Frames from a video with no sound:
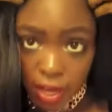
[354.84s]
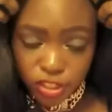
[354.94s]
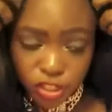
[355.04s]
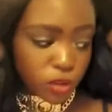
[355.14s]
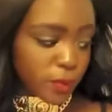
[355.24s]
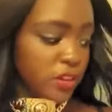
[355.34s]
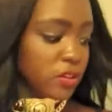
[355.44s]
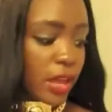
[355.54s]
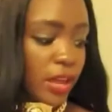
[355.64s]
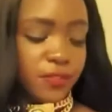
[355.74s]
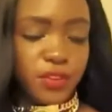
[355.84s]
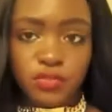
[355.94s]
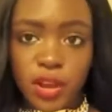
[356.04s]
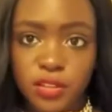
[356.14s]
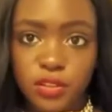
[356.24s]
As you guys can see for
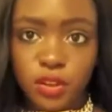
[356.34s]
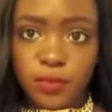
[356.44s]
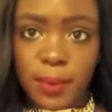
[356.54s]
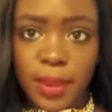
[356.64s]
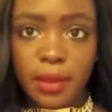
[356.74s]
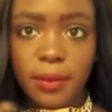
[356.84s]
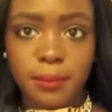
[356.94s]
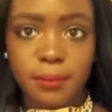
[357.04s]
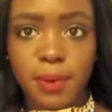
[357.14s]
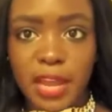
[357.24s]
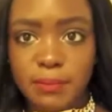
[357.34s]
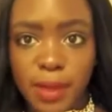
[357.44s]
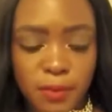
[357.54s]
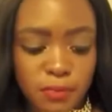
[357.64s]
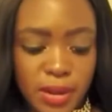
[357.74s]
yourself, this hair is really, really good
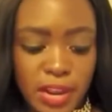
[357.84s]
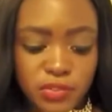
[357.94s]
quality.